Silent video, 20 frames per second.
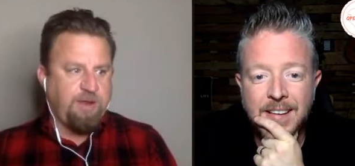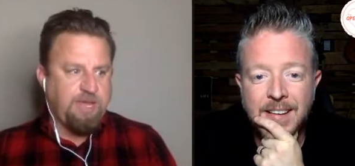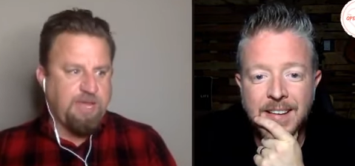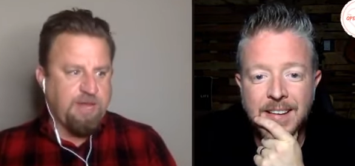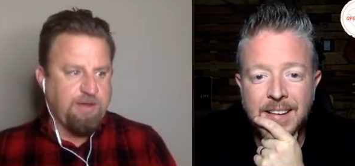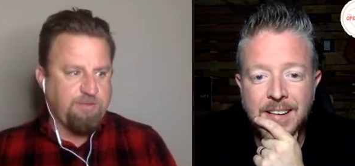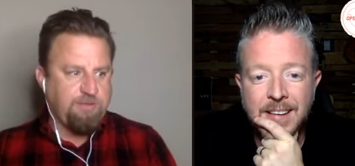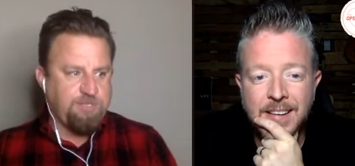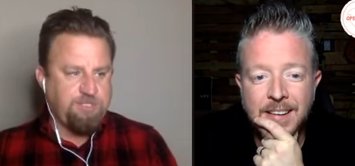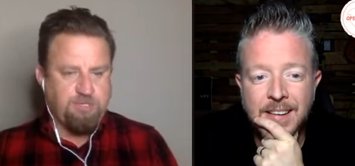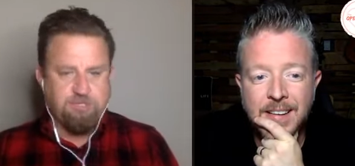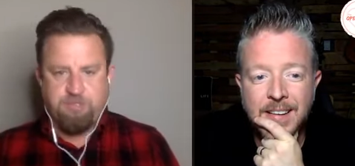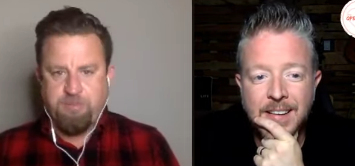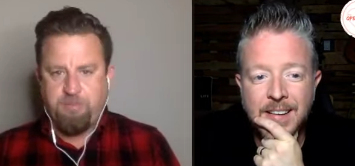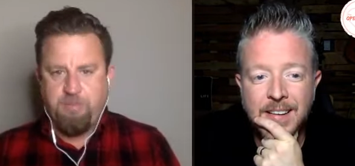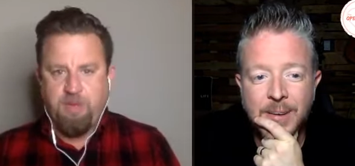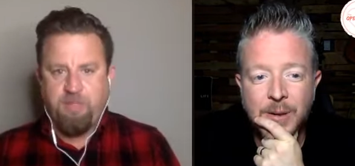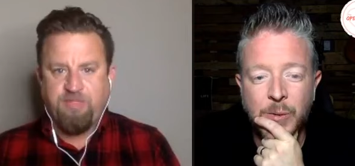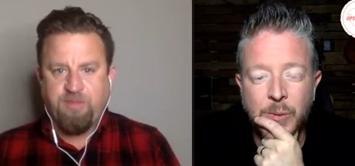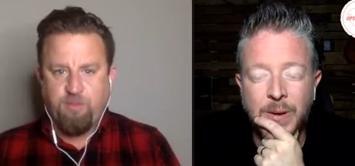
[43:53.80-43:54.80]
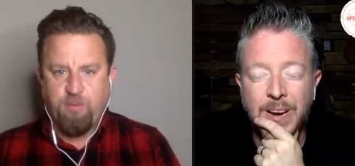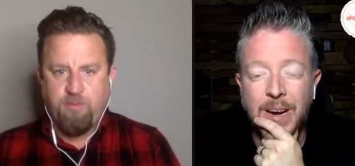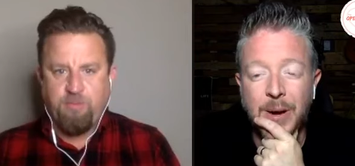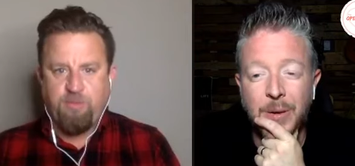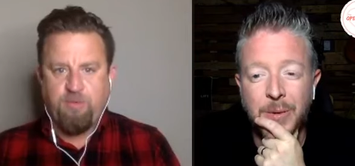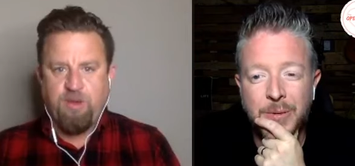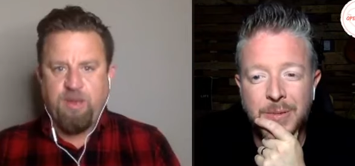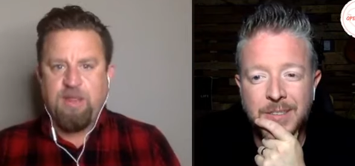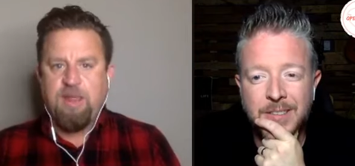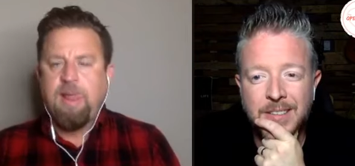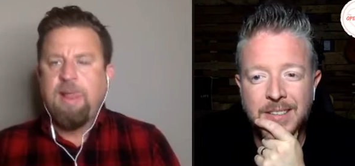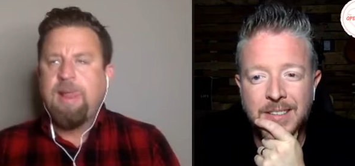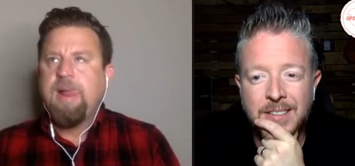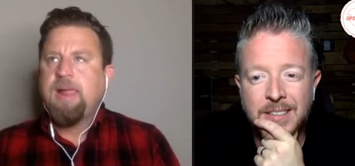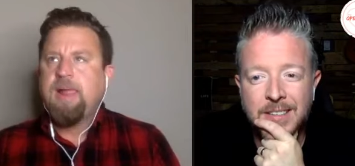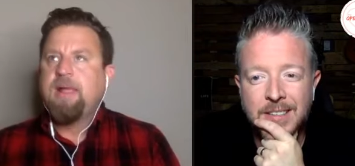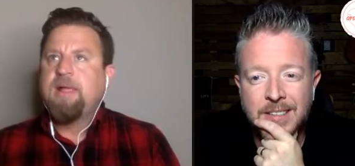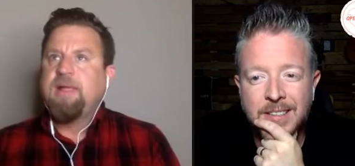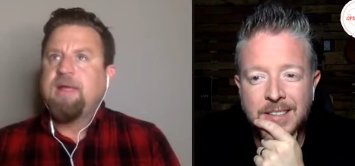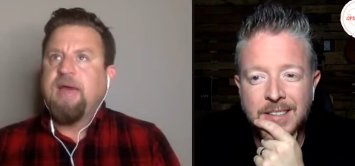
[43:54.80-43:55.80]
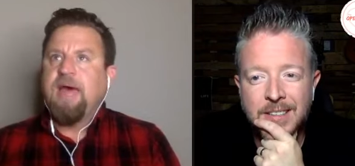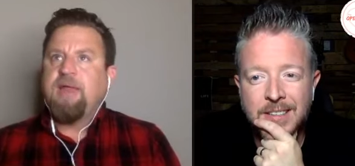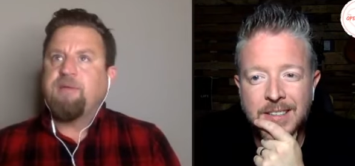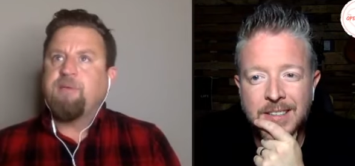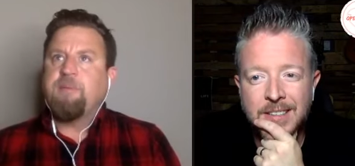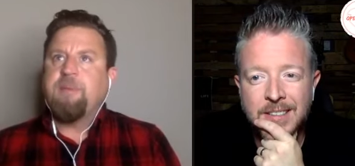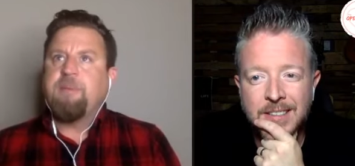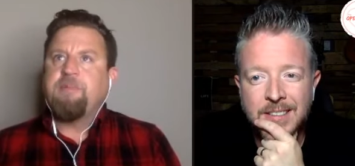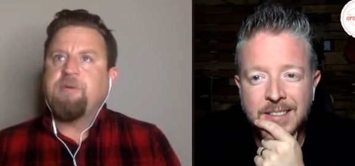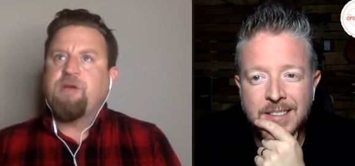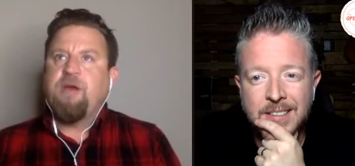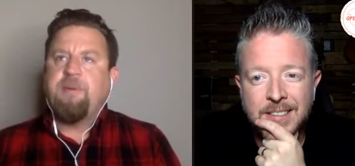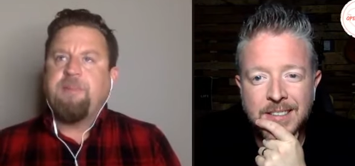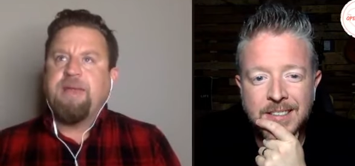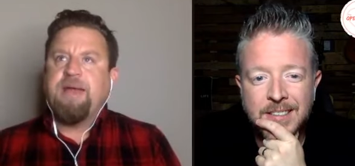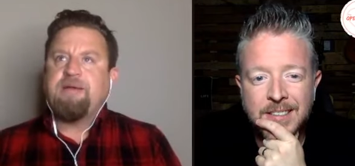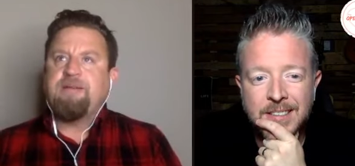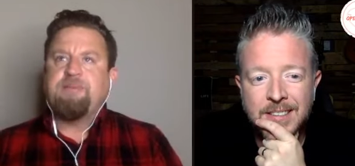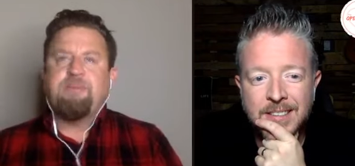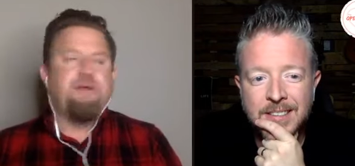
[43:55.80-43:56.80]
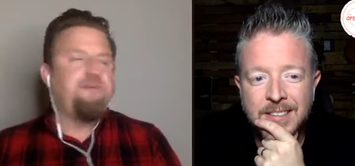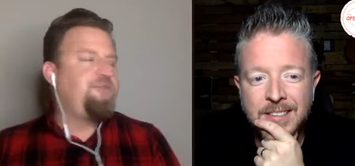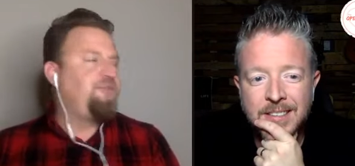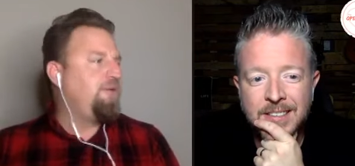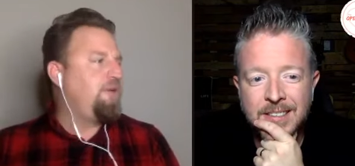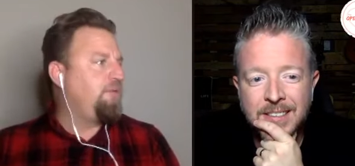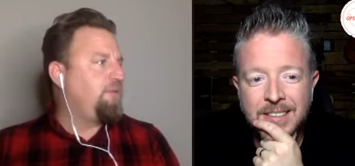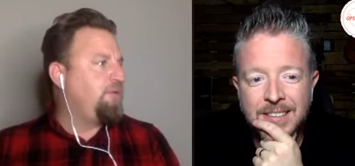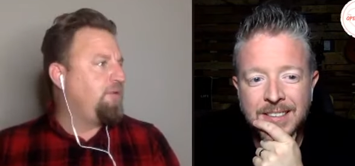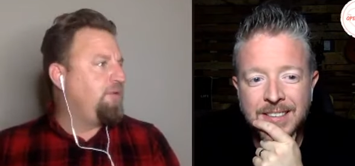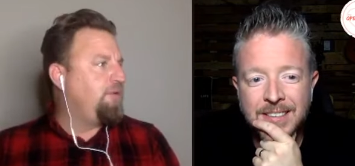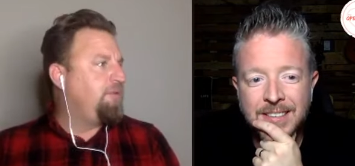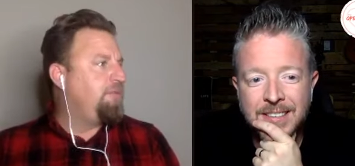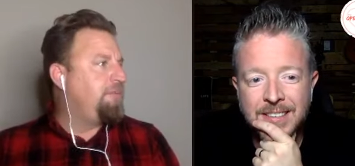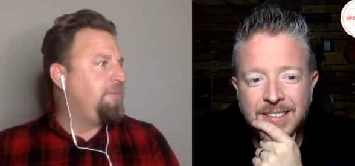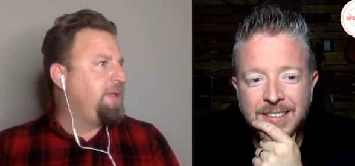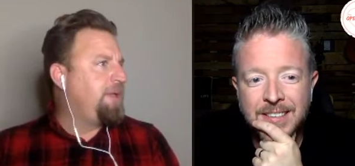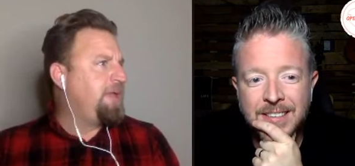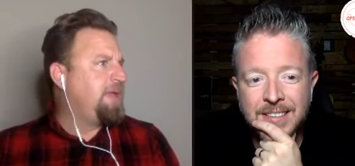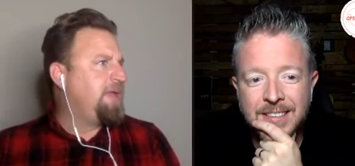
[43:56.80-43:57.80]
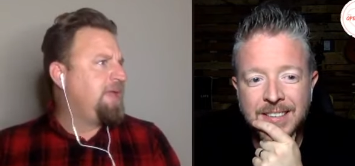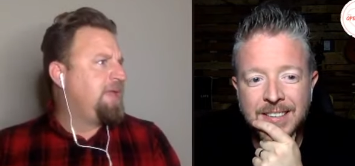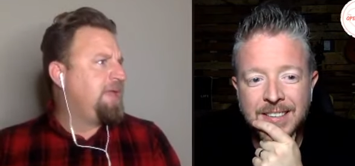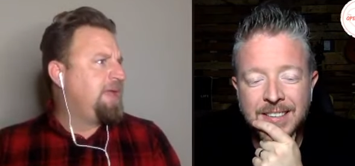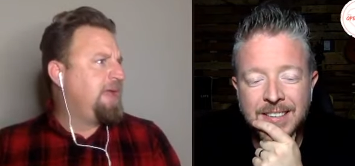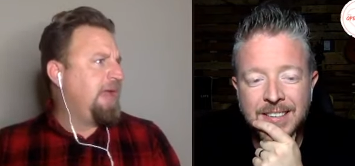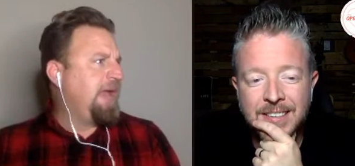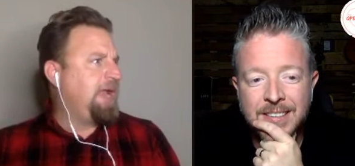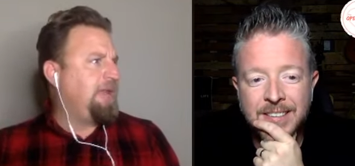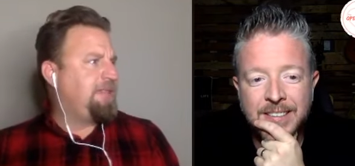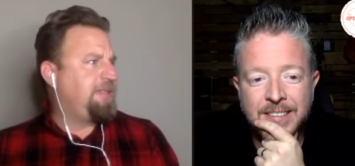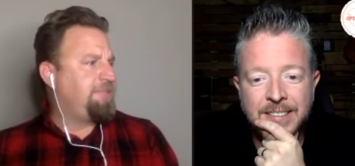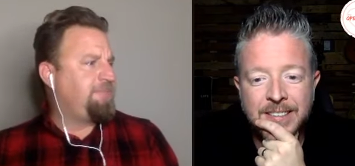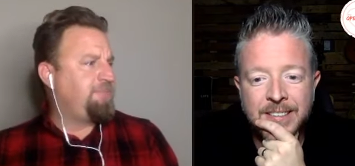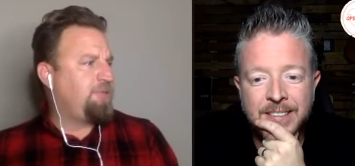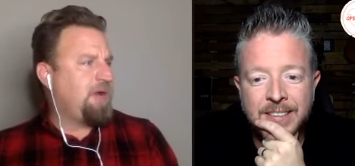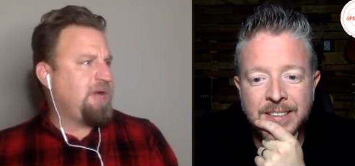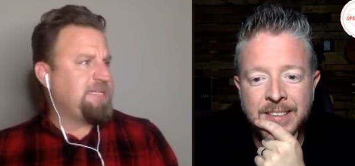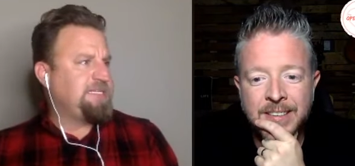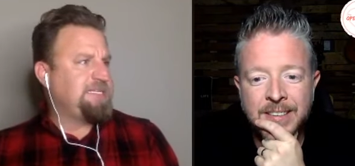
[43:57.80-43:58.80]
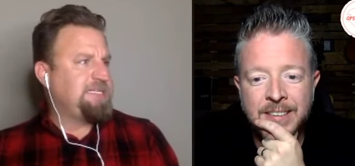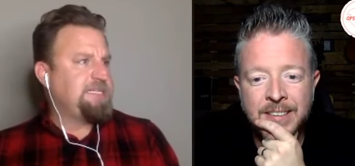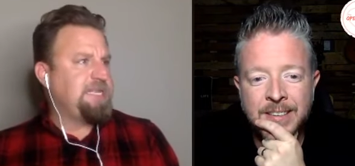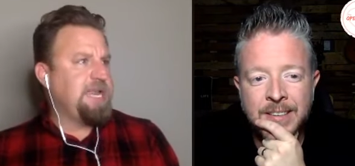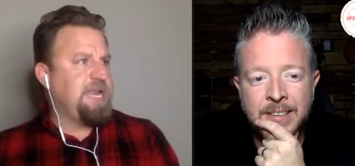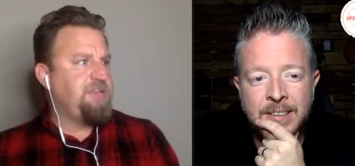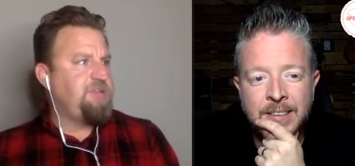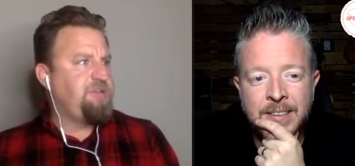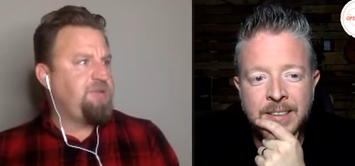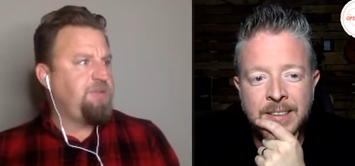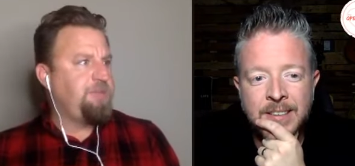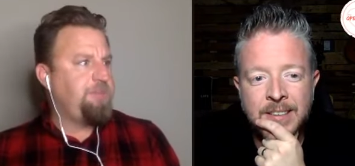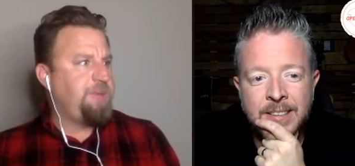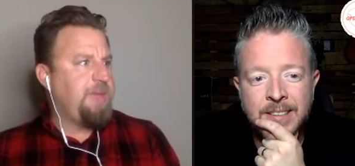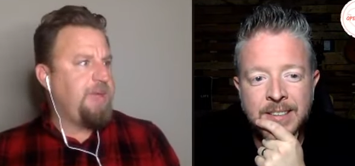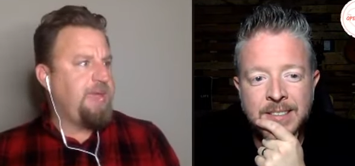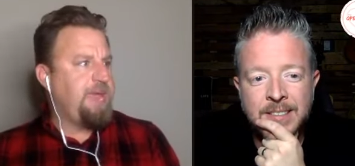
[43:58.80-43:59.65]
Speaker 1: point. And I remember coming out into my front room, and the process that I do to paint is really unique,